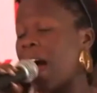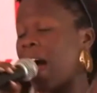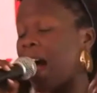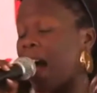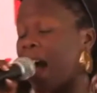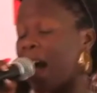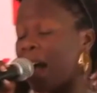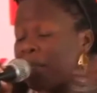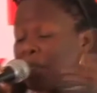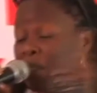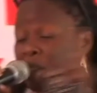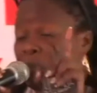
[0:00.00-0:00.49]

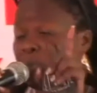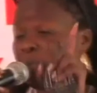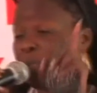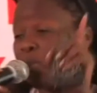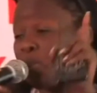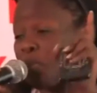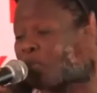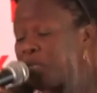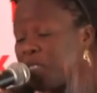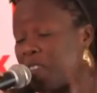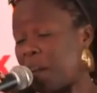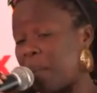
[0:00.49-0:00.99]
And the rule
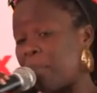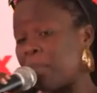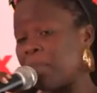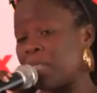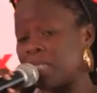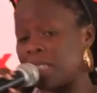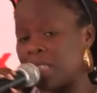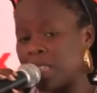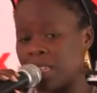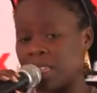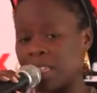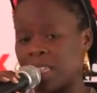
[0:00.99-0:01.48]
of thumb
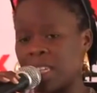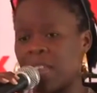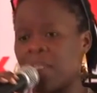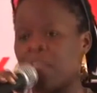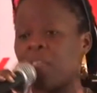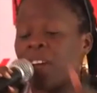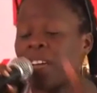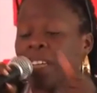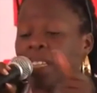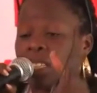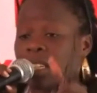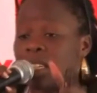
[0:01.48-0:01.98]
is this: if
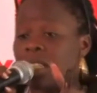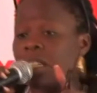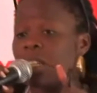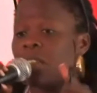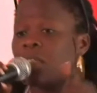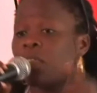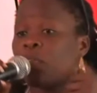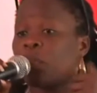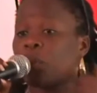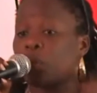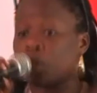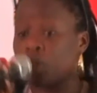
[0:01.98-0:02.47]
I did it
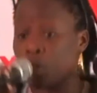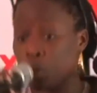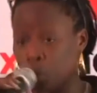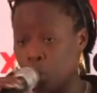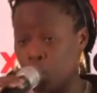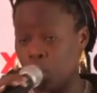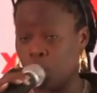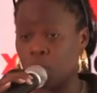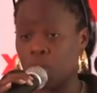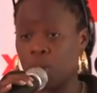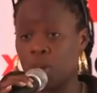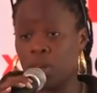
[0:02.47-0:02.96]
for
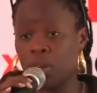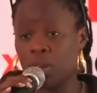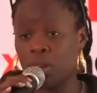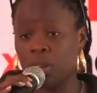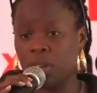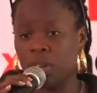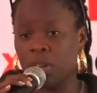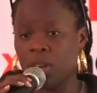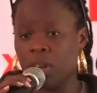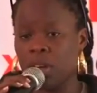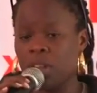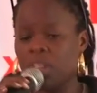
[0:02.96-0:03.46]
you,
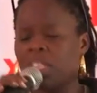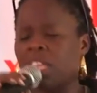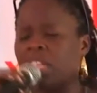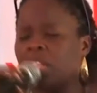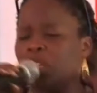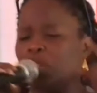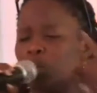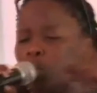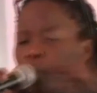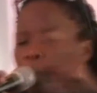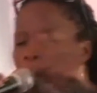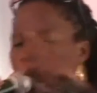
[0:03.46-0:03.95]
then
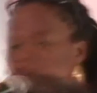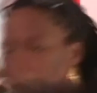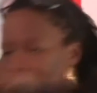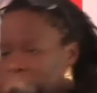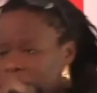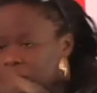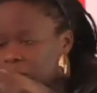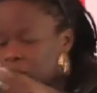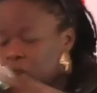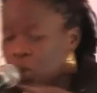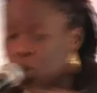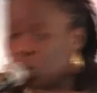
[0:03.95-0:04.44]
you
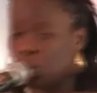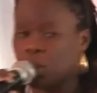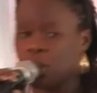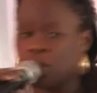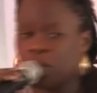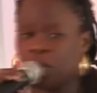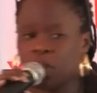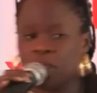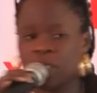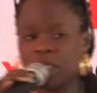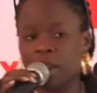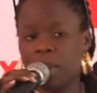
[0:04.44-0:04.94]
must do it
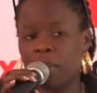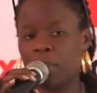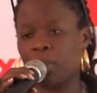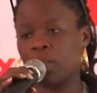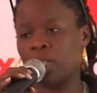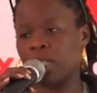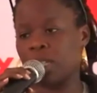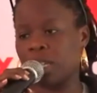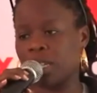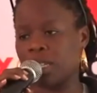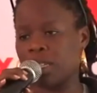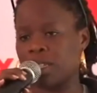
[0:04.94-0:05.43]
for
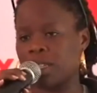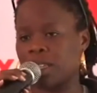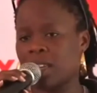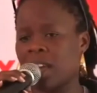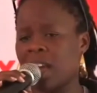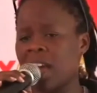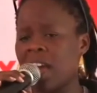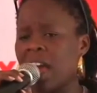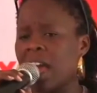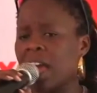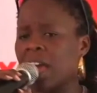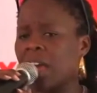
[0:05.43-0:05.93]
somebody else.
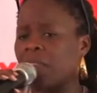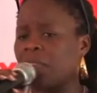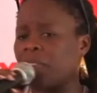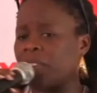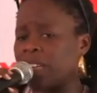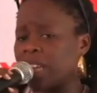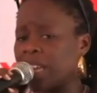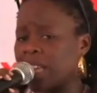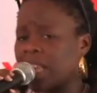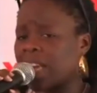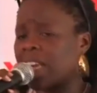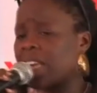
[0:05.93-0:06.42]
If
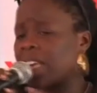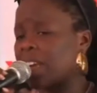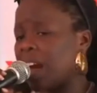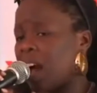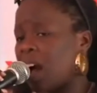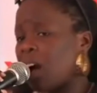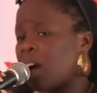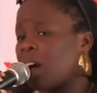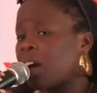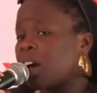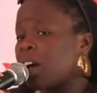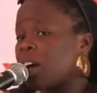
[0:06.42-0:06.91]
another
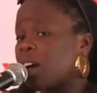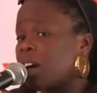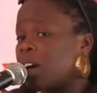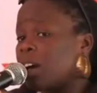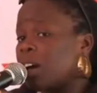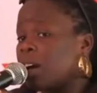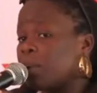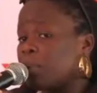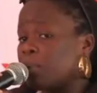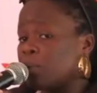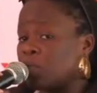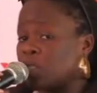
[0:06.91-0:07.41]
young
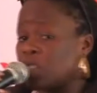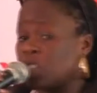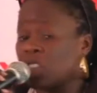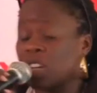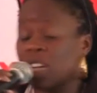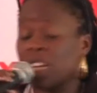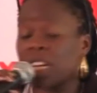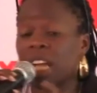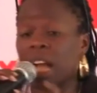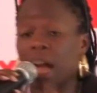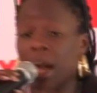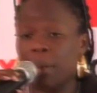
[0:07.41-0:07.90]

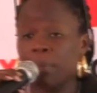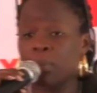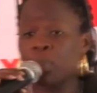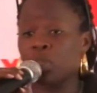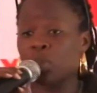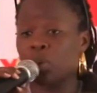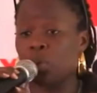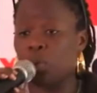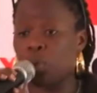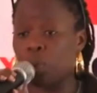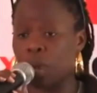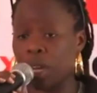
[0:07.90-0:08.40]
musician comes
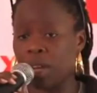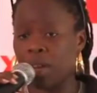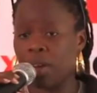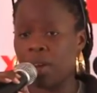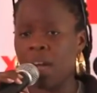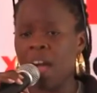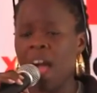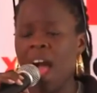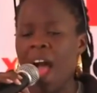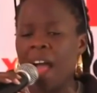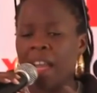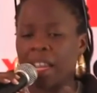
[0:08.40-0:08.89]
your way
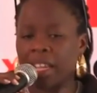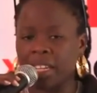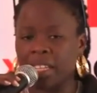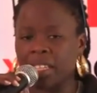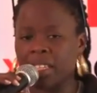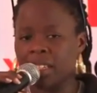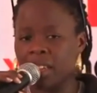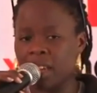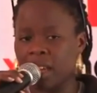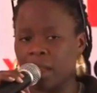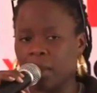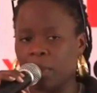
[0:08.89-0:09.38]
and
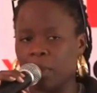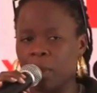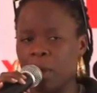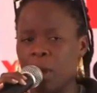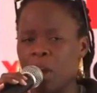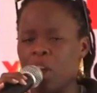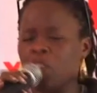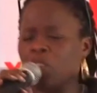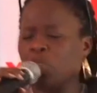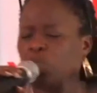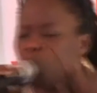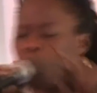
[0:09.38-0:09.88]
needs help,
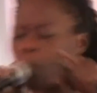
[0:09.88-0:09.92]
you